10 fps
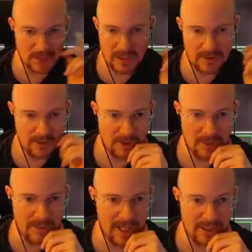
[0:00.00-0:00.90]
I don't know,
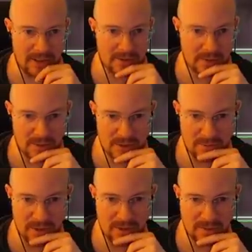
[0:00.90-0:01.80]
thematic or
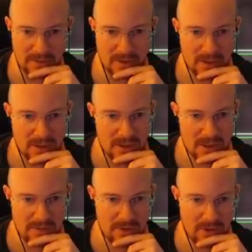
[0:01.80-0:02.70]
something.
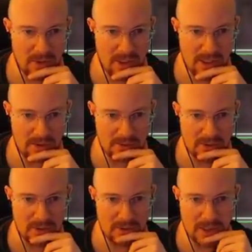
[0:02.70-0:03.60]
So if you go hang out in
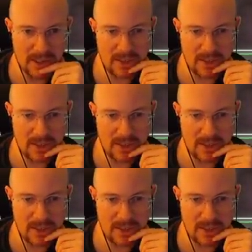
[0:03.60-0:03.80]
cloaking,